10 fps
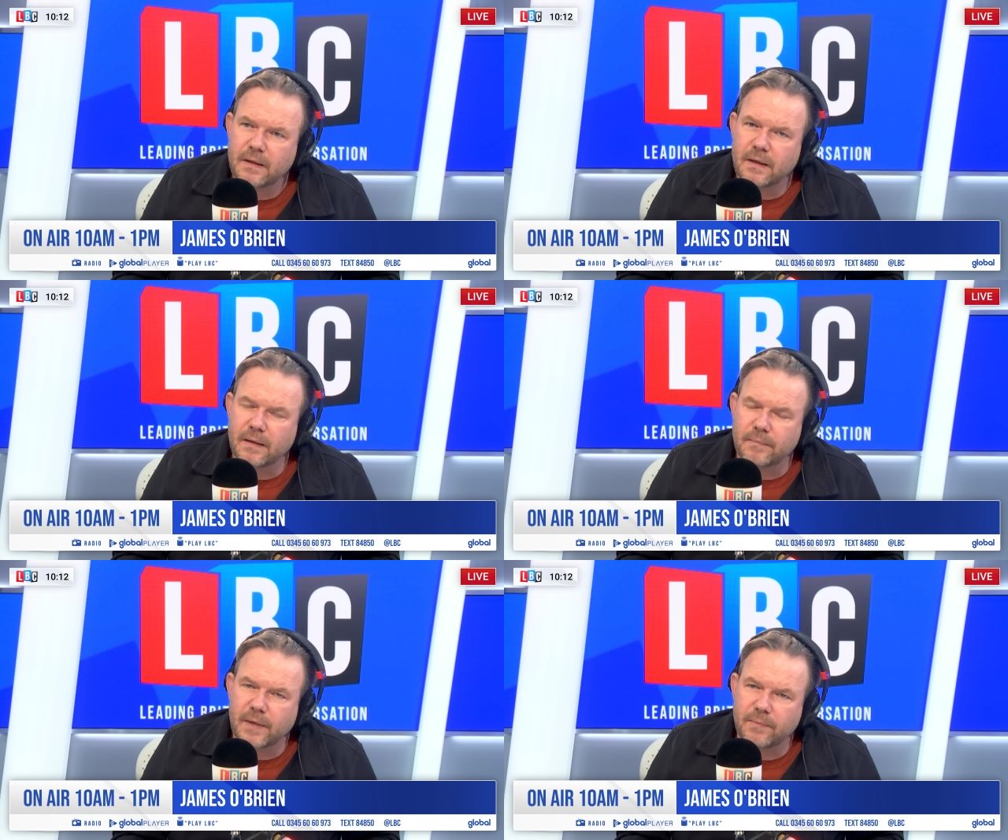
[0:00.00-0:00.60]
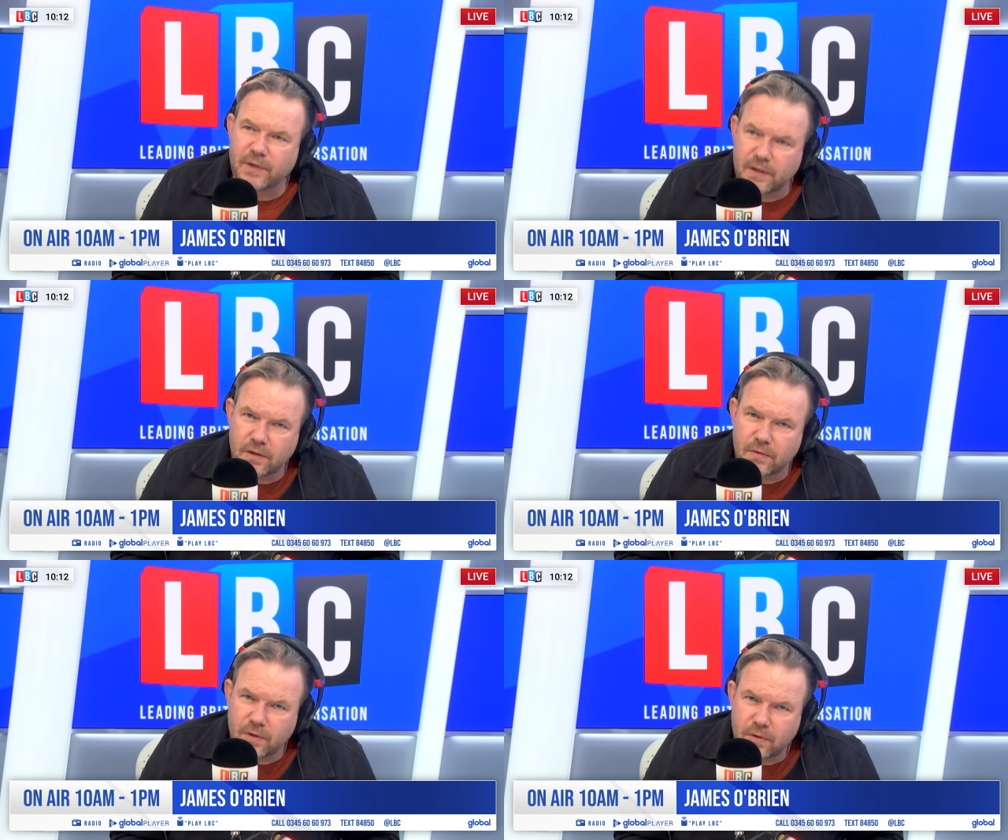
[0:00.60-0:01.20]
um, and we
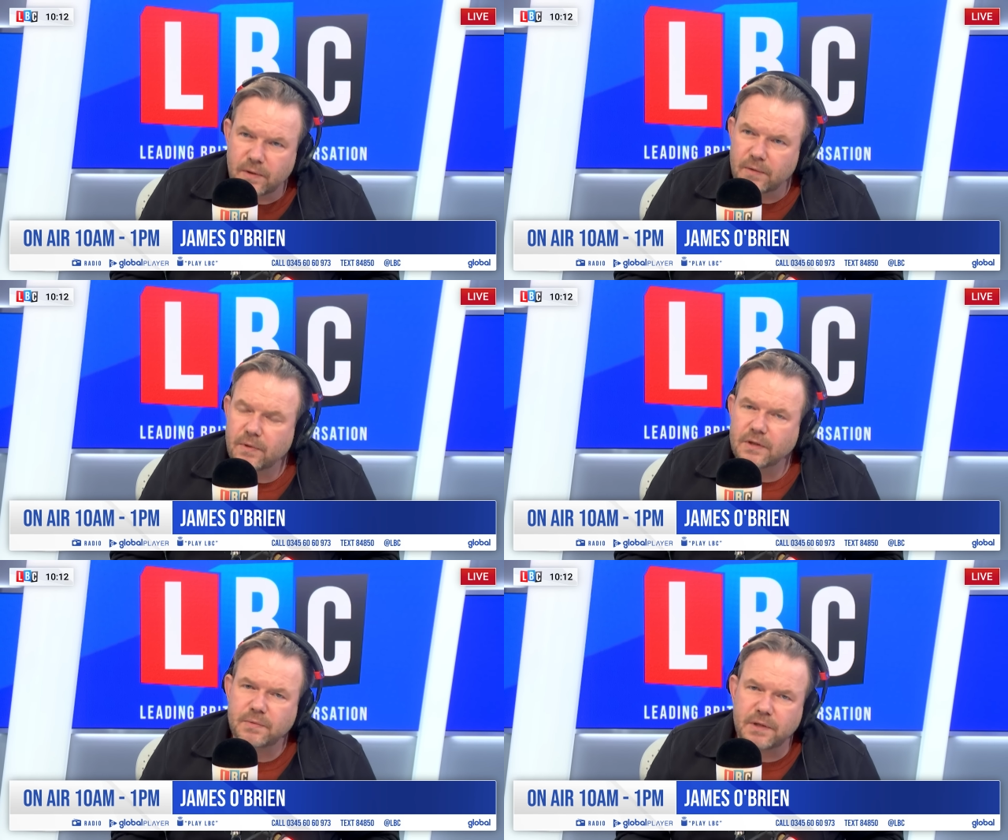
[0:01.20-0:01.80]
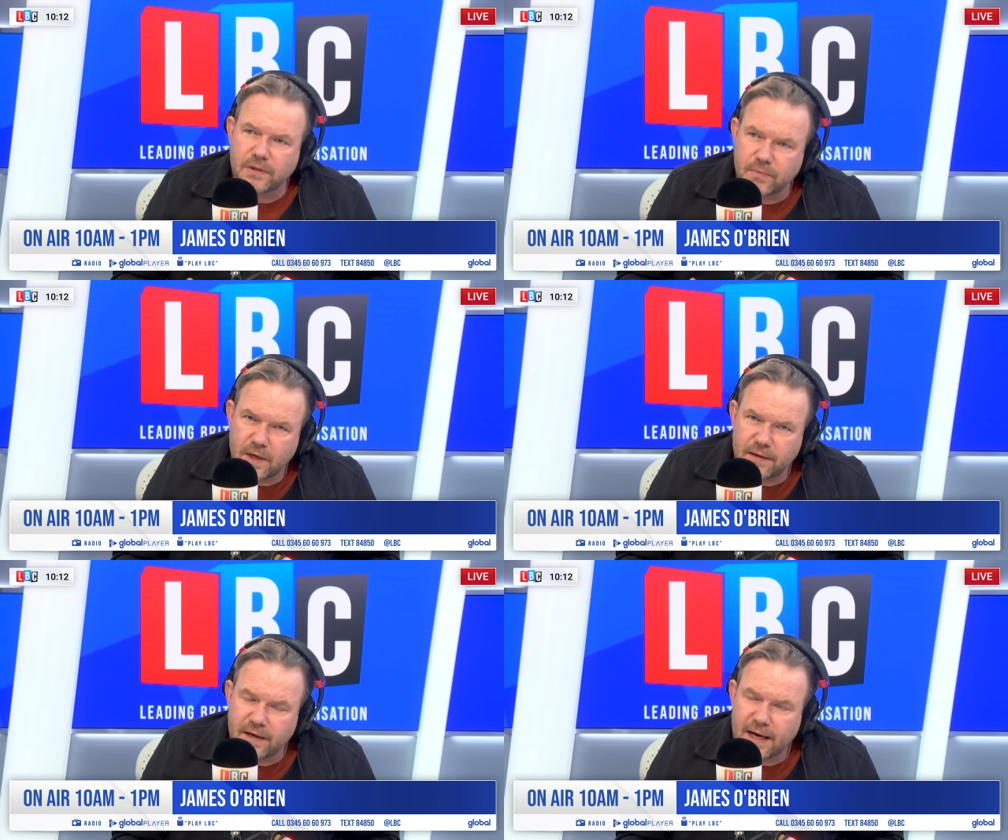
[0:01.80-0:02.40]
knew who it was. We knew
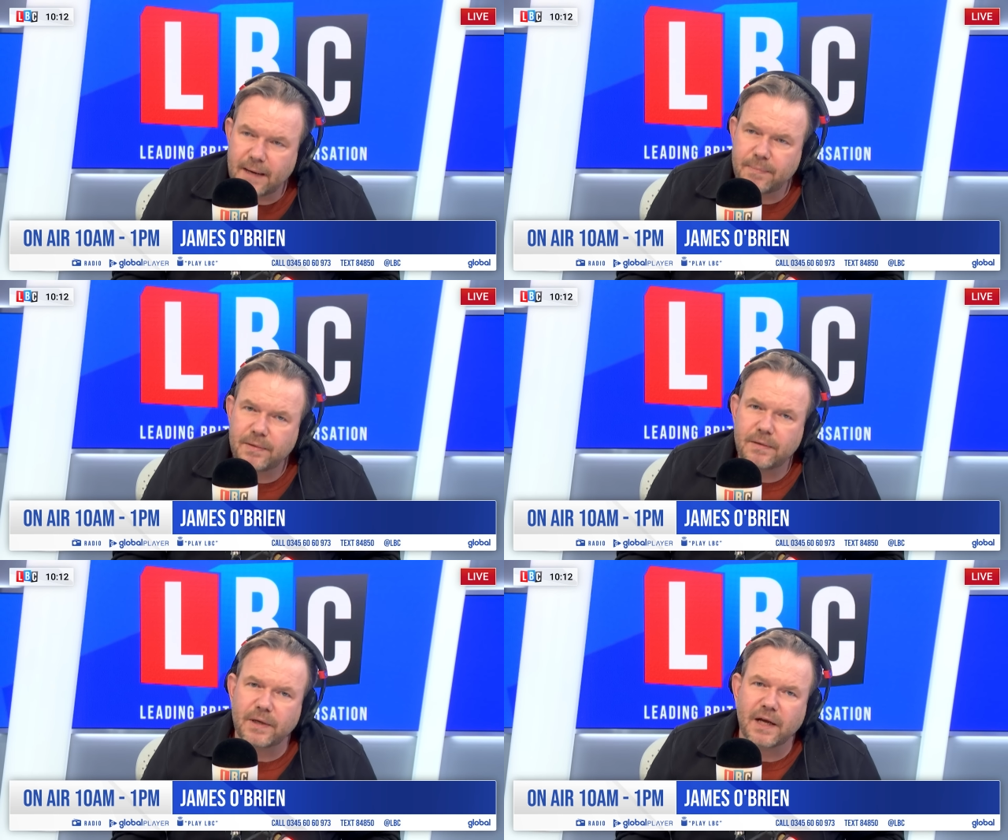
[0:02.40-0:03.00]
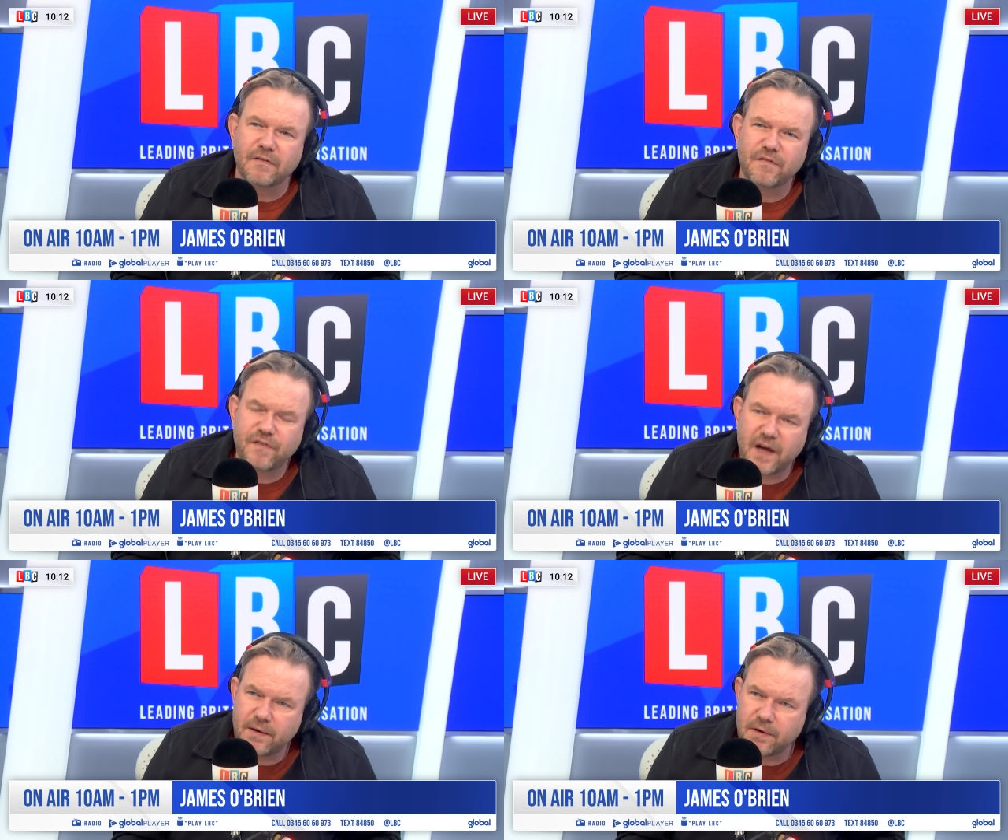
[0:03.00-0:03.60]
where it happened. We had a
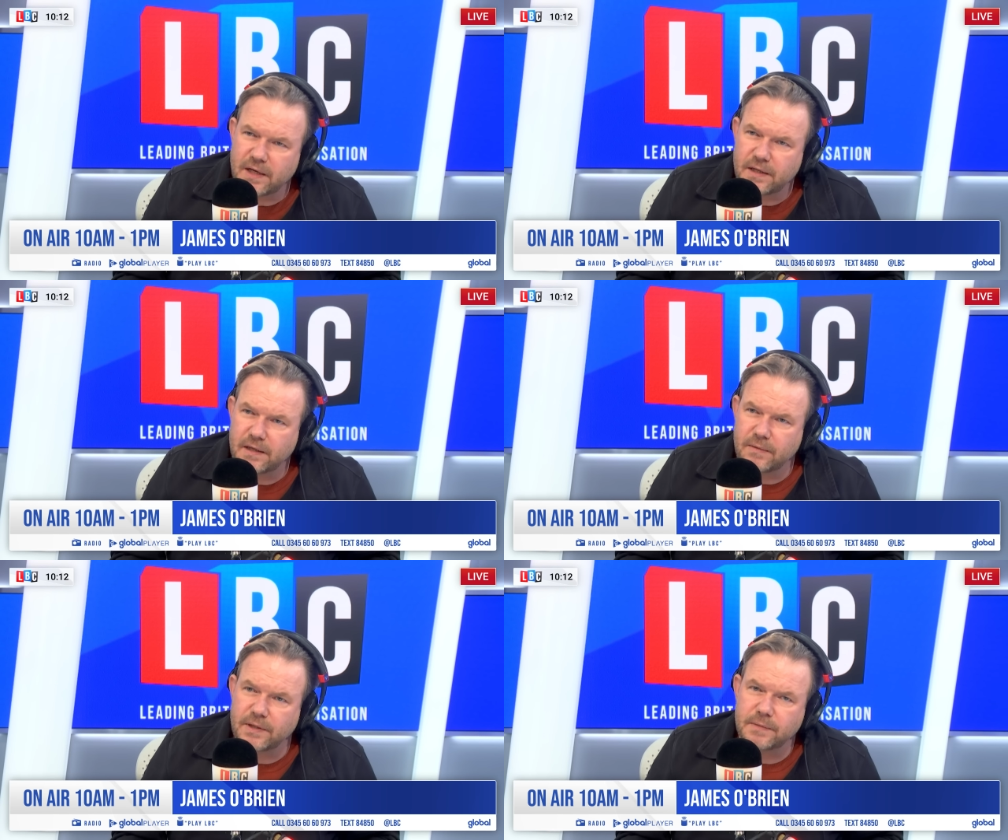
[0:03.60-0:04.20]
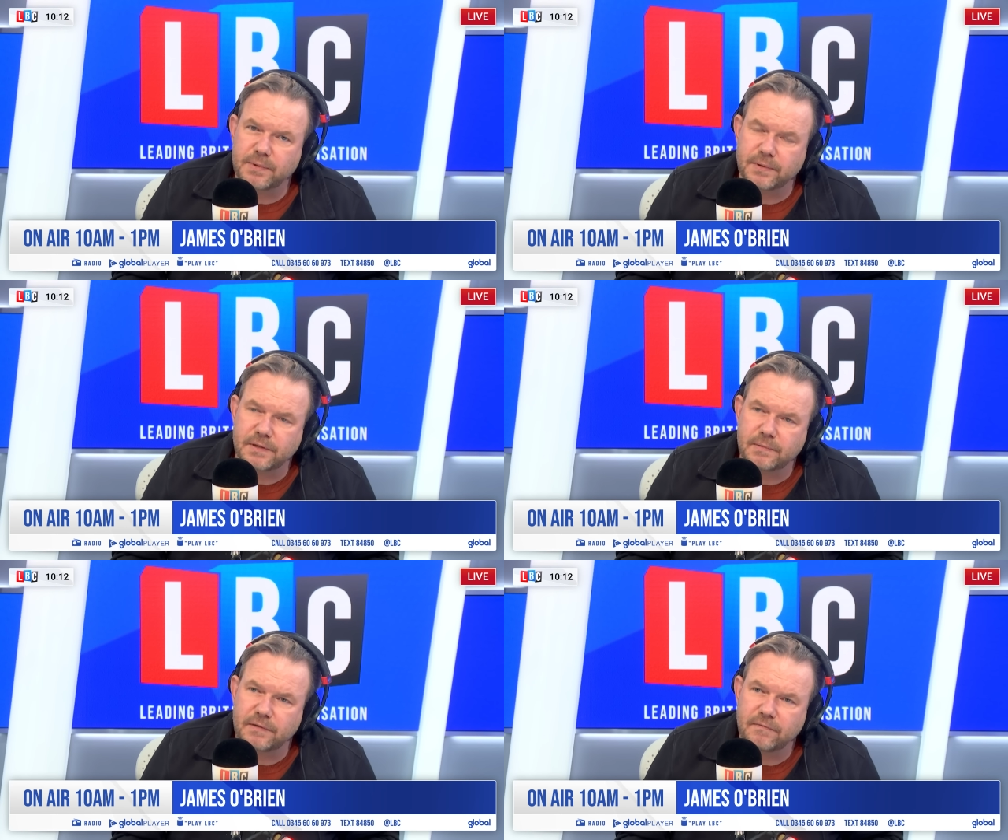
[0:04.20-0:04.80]
fair idea which
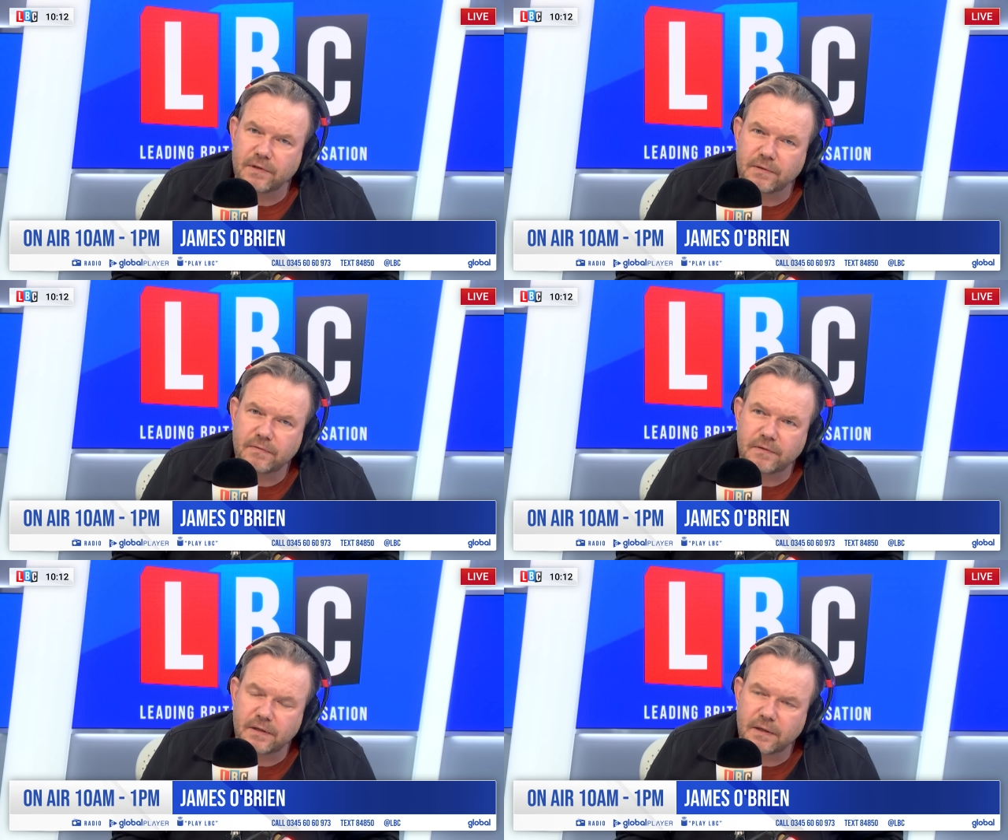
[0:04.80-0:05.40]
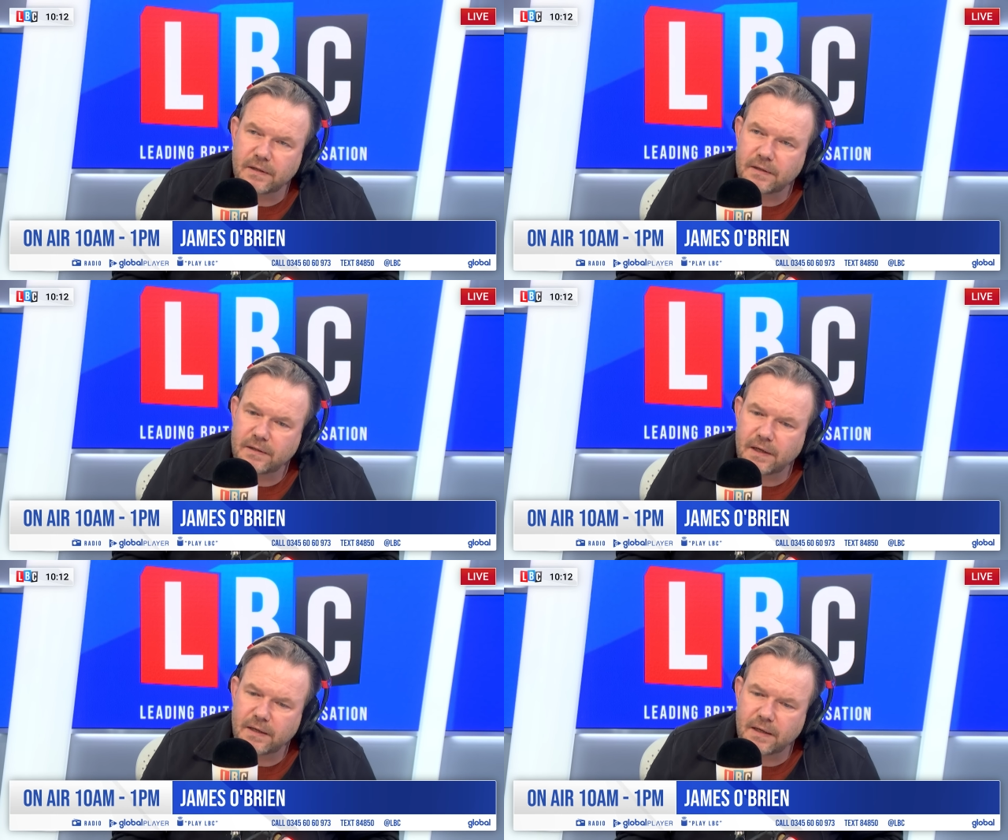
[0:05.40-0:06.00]
boys were involved, and and
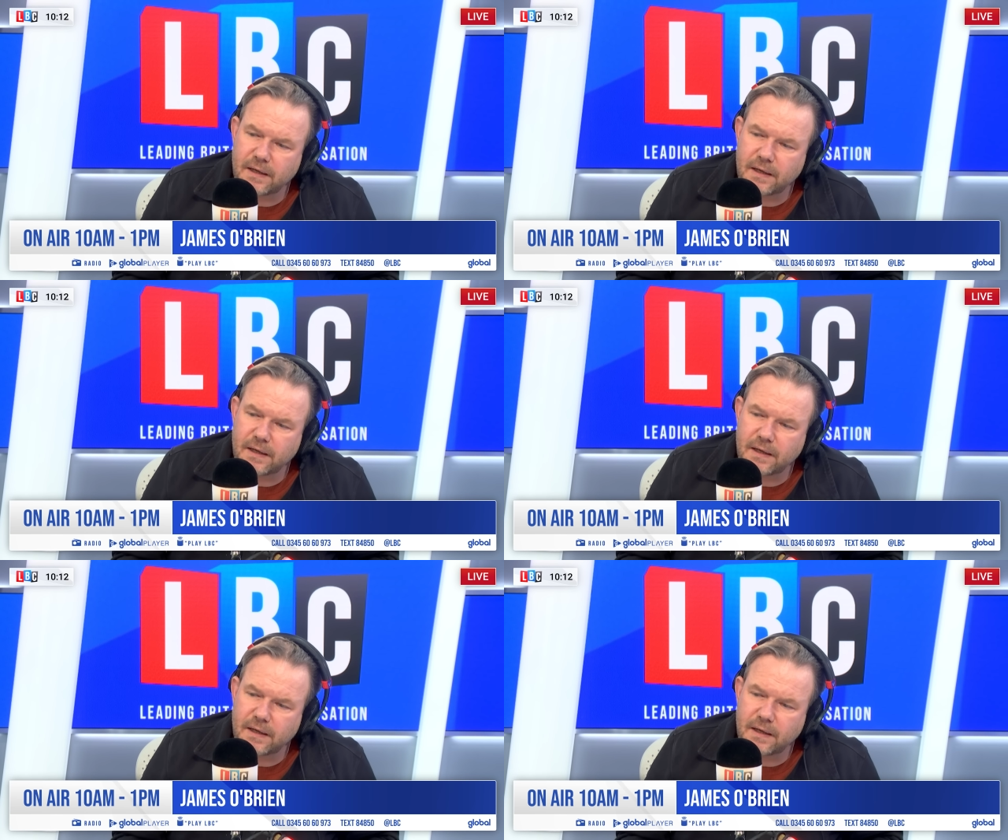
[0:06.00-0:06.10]
I,